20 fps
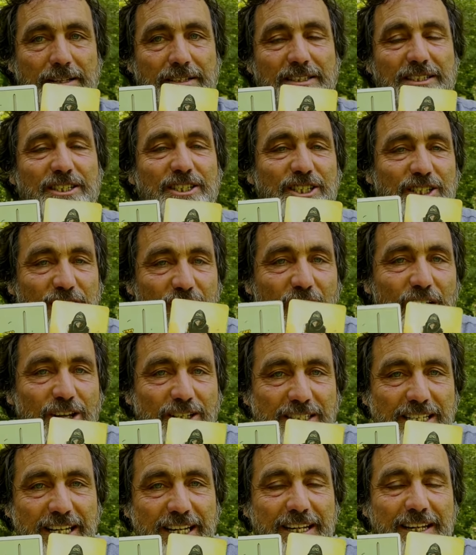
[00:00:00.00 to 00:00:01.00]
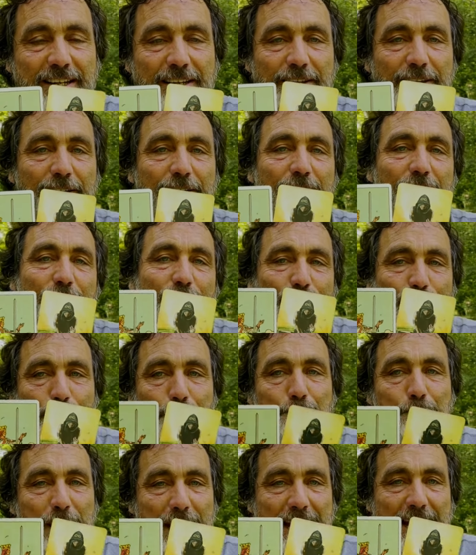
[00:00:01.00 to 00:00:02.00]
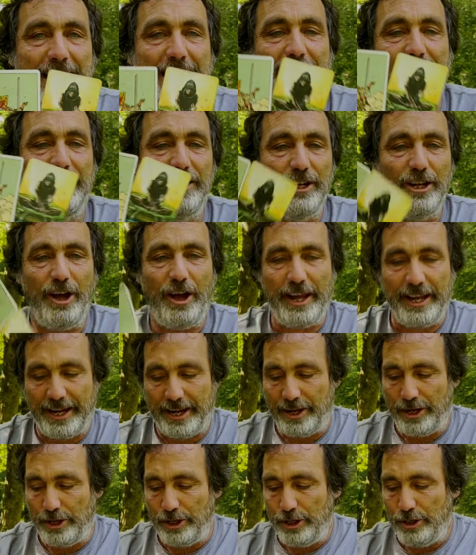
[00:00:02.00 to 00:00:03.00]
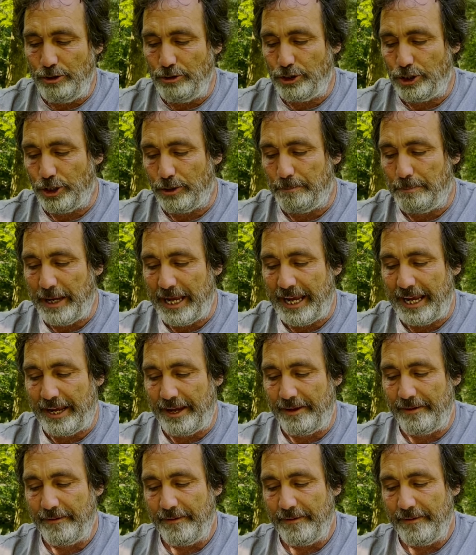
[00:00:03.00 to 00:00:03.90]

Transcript: starting to be like you should be.